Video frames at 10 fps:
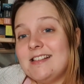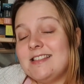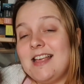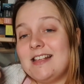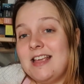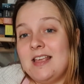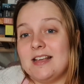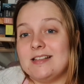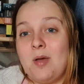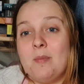that's it.
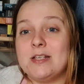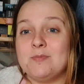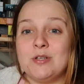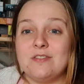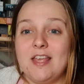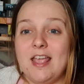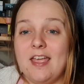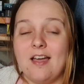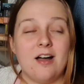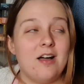That's my best books of the
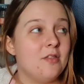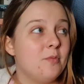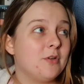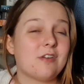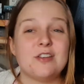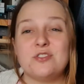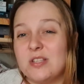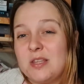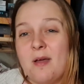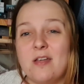year. The books I
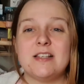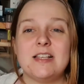enjoyed the most.